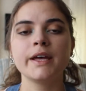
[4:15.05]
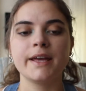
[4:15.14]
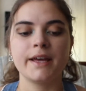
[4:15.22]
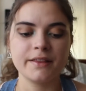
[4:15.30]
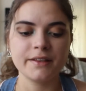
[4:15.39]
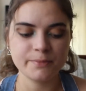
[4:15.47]

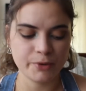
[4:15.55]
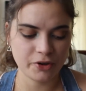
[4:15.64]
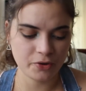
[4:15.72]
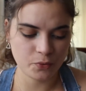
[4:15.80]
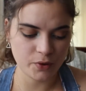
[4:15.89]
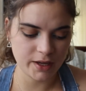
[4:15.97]
in this
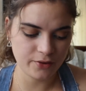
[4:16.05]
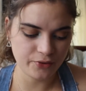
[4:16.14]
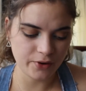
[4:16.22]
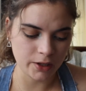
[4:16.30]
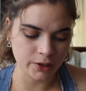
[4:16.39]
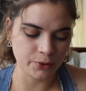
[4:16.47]
book we
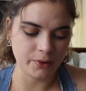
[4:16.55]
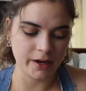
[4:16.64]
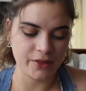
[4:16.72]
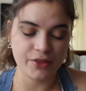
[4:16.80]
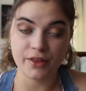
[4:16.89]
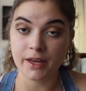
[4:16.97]
follow
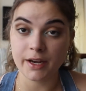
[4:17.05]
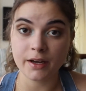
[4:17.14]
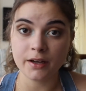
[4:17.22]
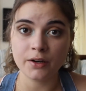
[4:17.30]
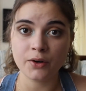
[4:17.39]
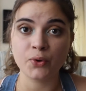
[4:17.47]

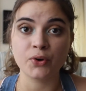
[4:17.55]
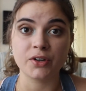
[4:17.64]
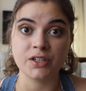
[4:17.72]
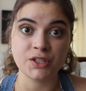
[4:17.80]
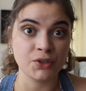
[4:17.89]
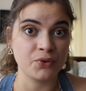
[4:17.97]
Athena, or
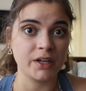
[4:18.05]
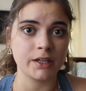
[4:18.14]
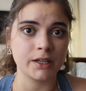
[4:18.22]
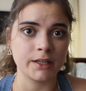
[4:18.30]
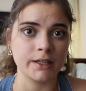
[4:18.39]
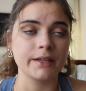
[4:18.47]
Shireen
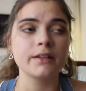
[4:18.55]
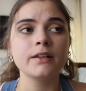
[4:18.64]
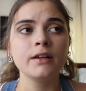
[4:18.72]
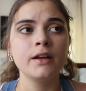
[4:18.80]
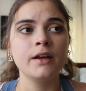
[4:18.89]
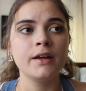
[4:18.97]
Khalil.